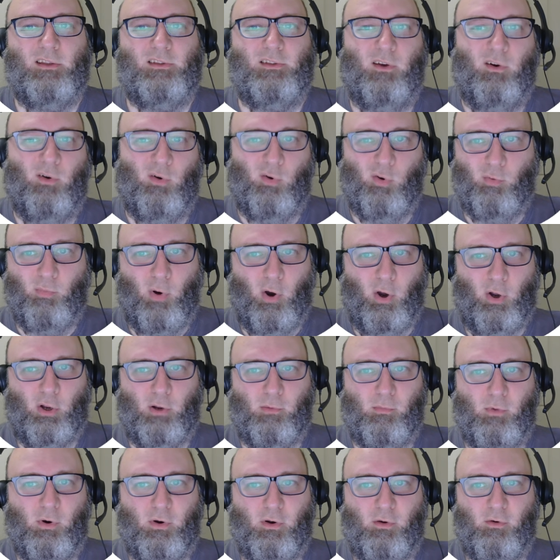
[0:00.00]
So all
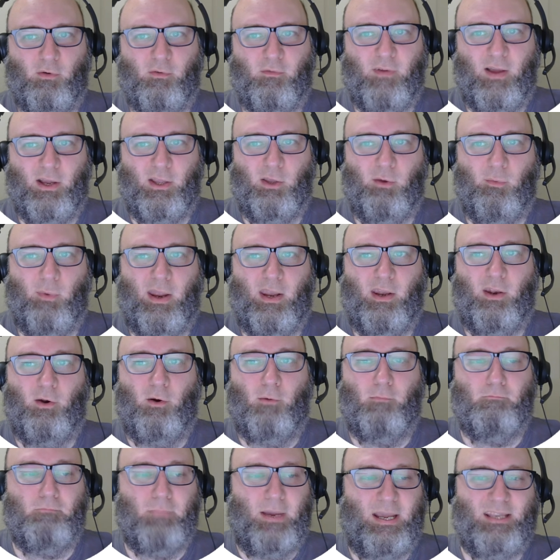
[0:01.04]
Pokemon are evaluated
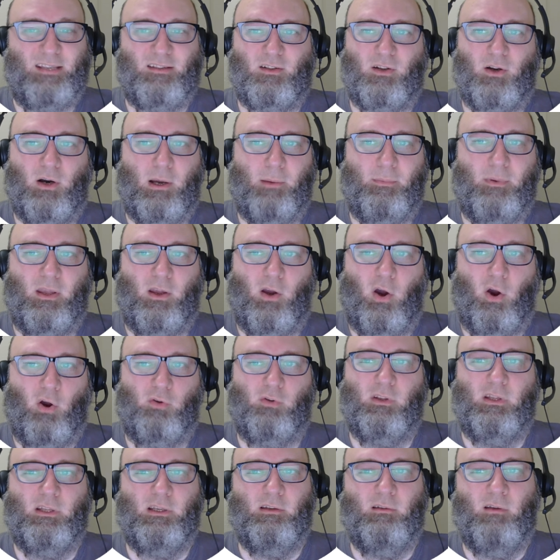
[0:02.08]
on base typing
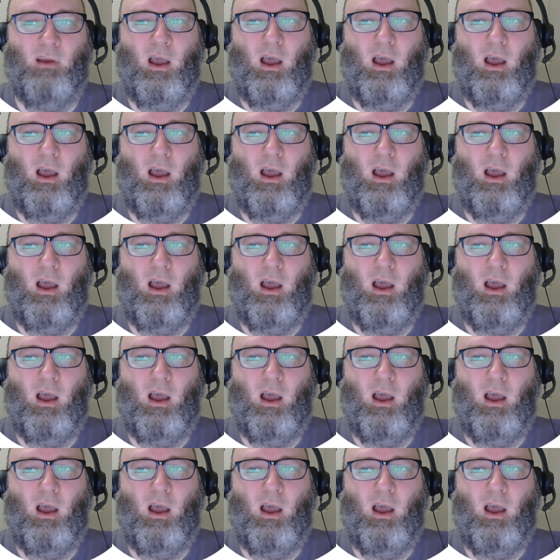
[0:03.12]
only,